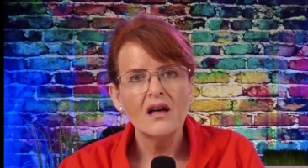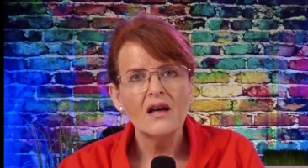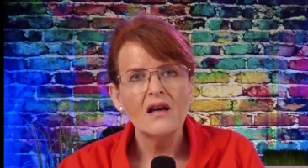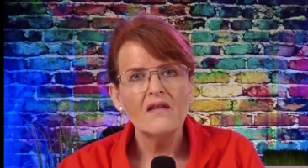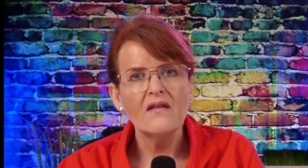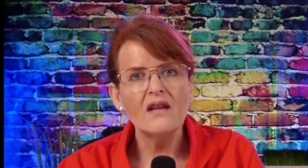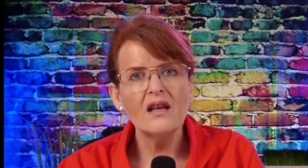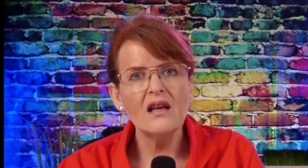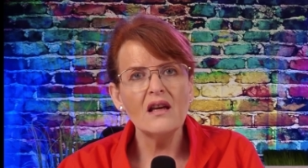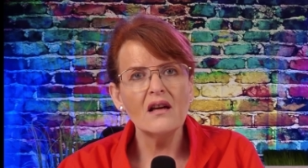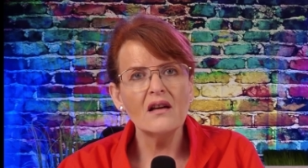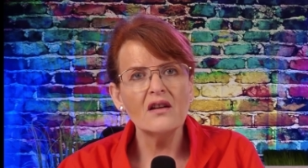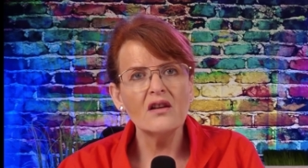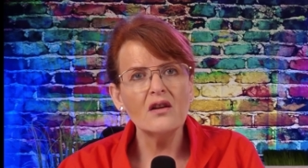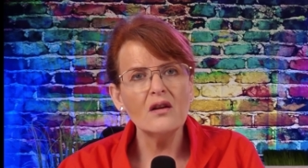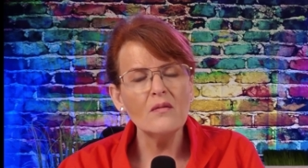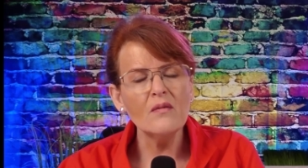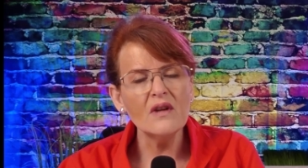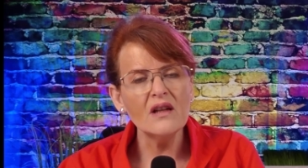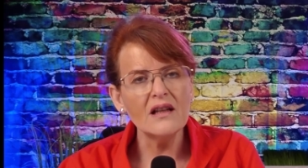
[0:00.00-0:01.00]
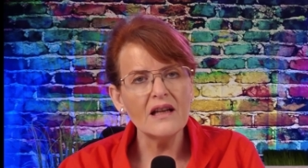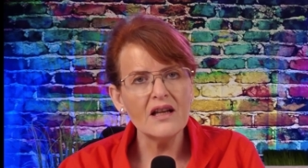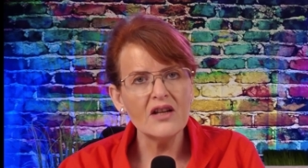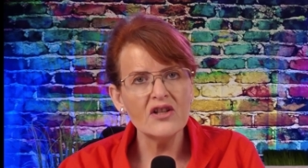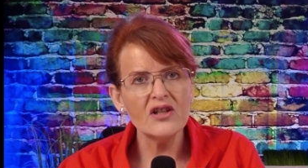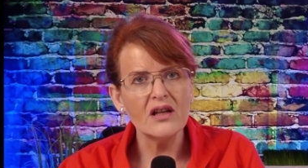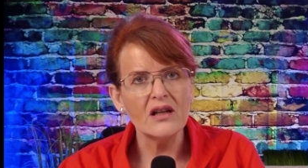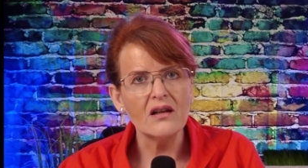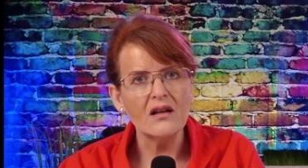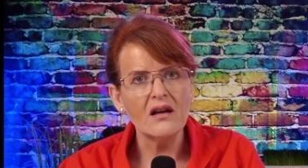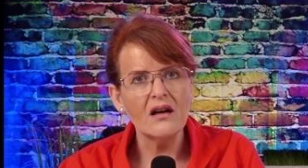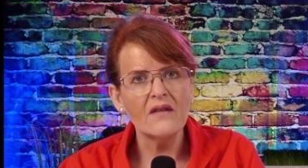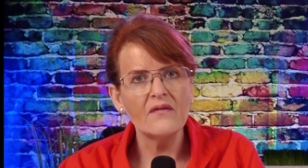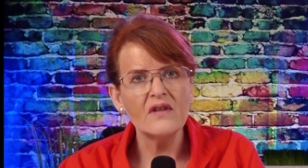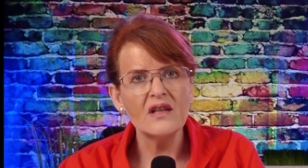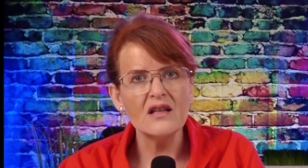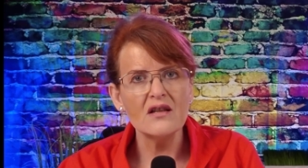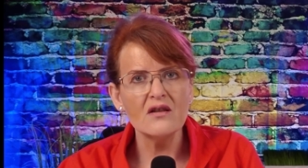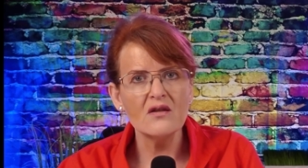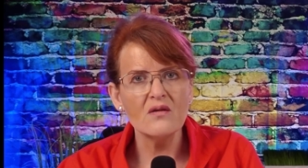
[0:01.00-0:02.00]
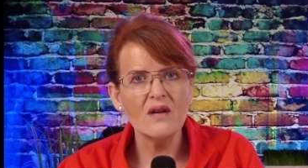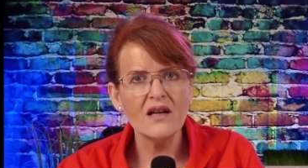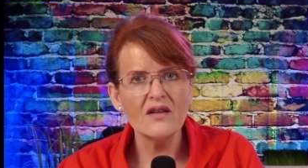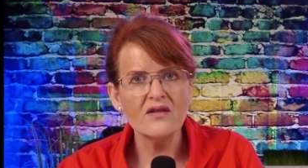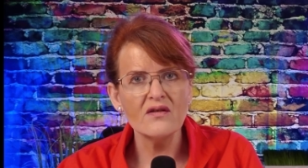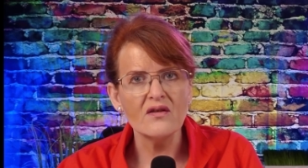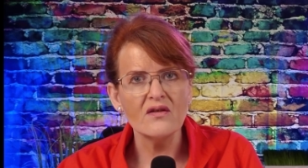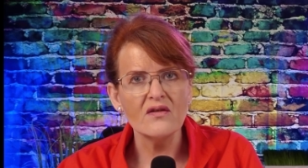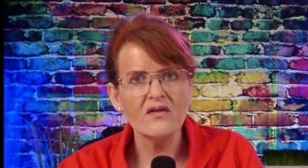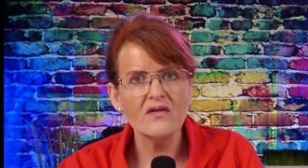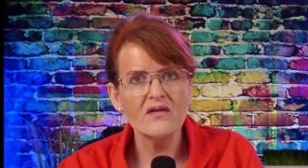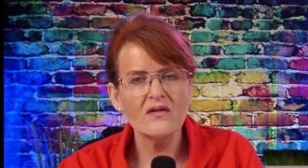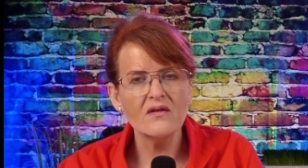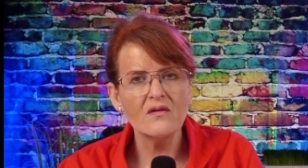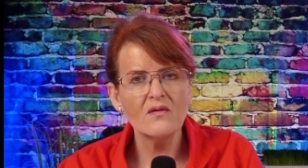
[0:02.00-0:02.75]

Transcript: The accumulation of these stressors